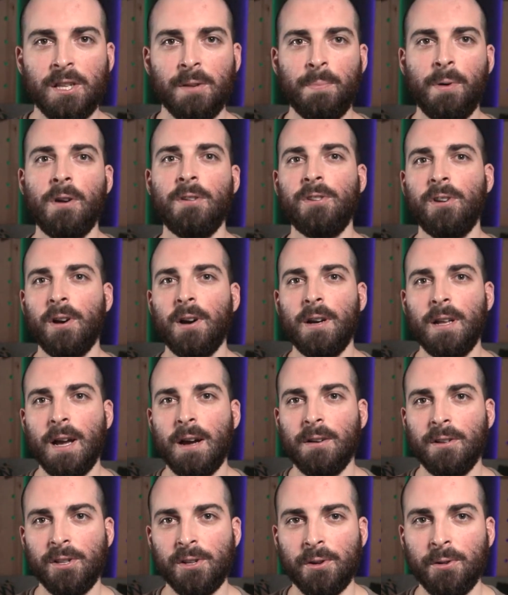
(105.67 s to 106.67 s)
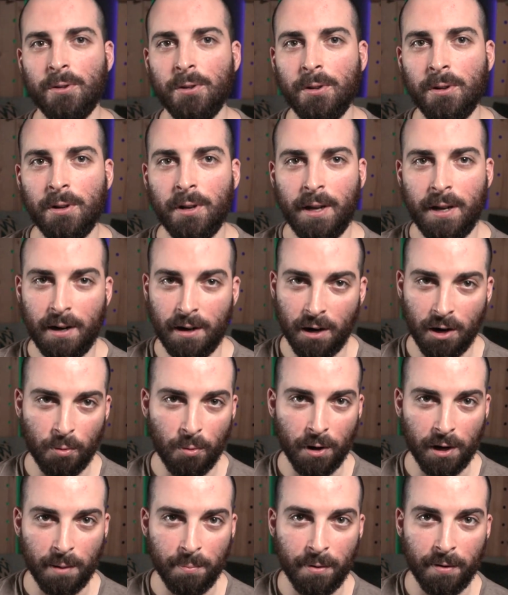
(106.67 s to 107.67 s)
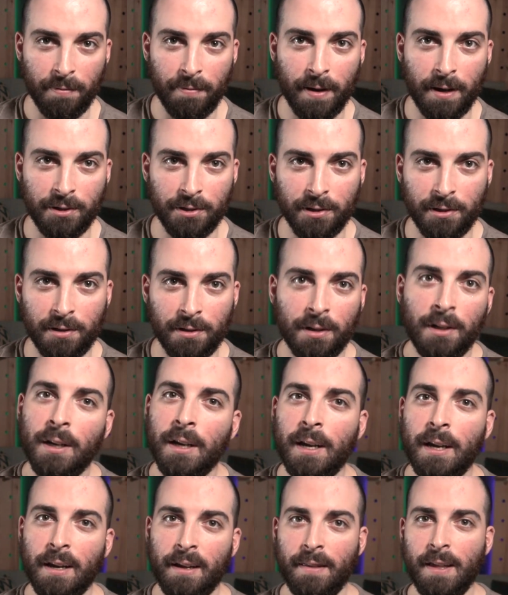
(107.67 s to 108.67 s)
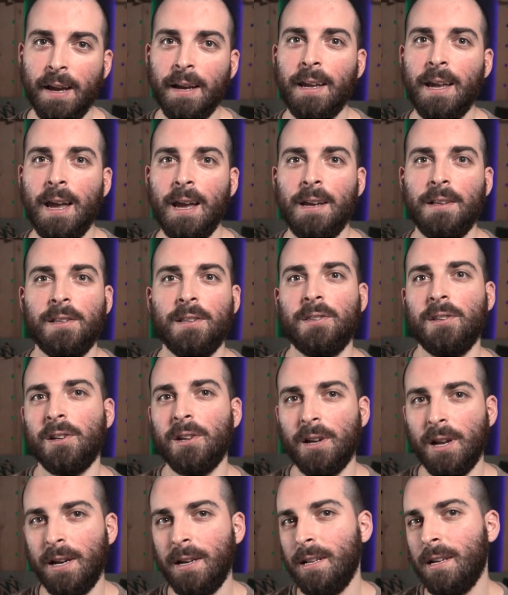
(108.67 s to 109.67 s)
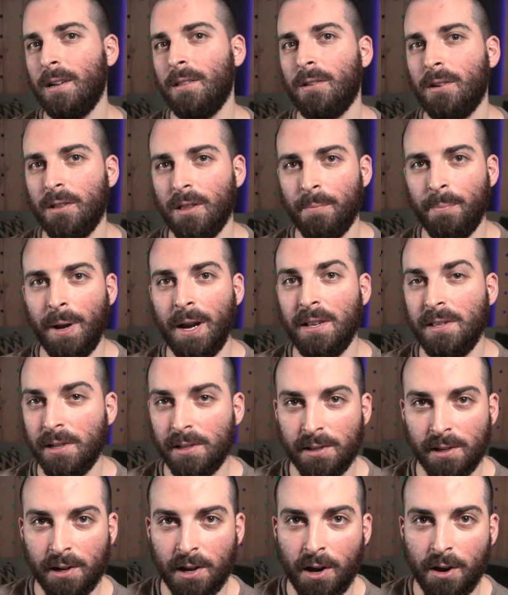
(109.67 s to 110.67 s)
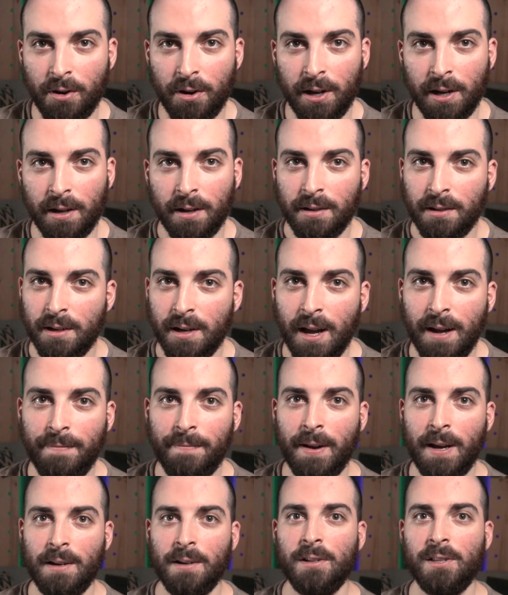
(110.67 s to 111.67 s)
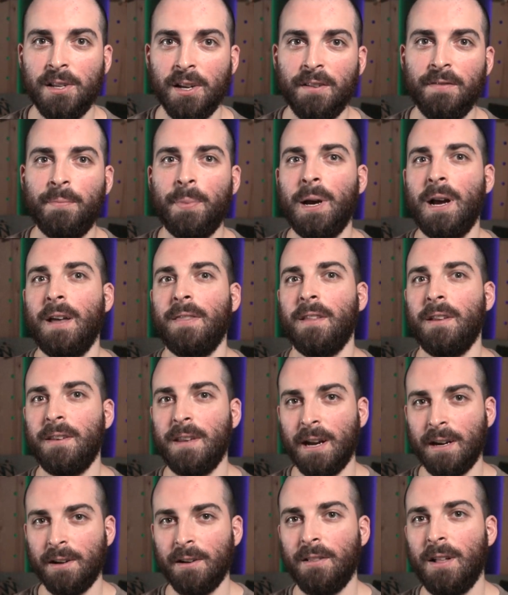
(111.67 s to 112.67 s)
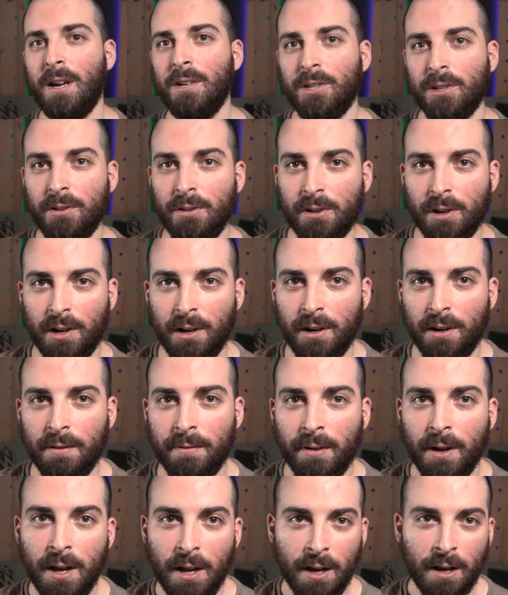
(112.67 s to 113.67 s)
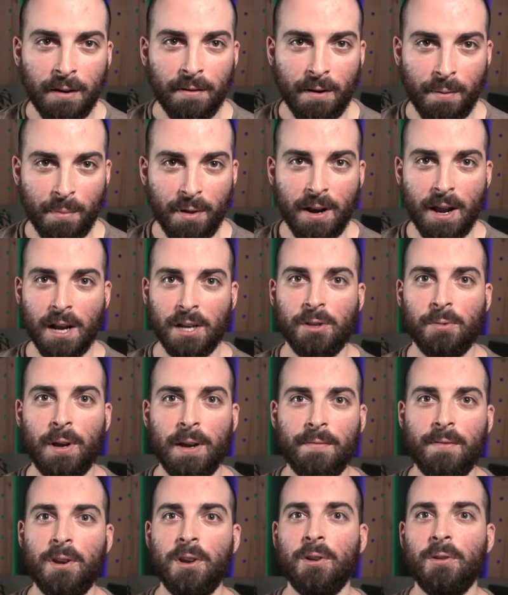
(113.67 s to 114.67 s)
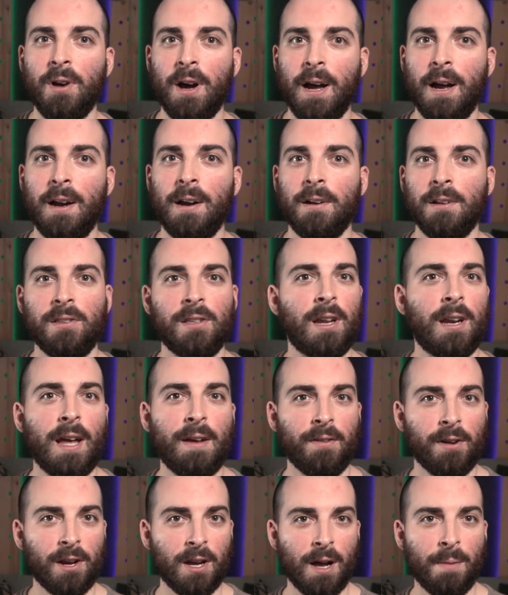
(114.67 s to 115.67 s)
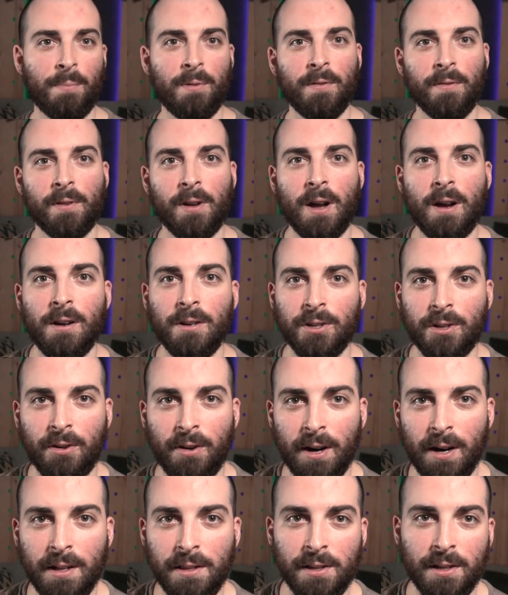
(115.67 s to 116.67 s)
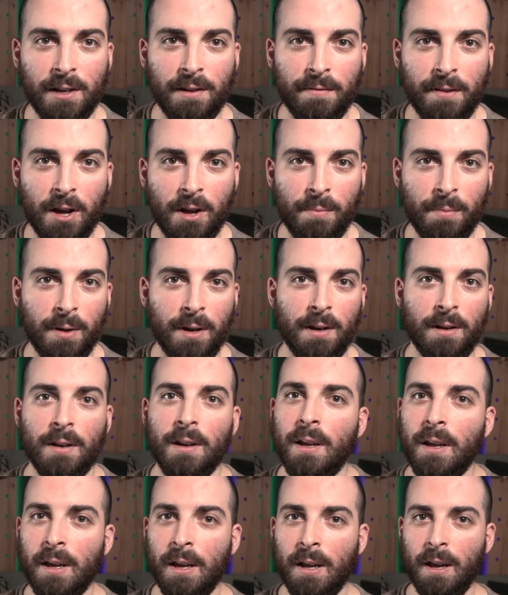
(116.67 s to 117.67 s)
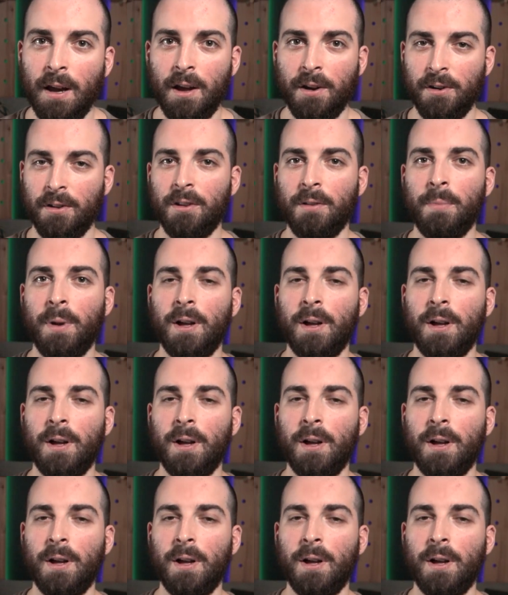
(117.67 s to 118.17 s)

Suppose you're already out of school and are a working professional. In that case, it's a good idea to learn the basics of coding to not find yourself behind the technological curve from the next wave of new hires that have a couple of college credits in development under their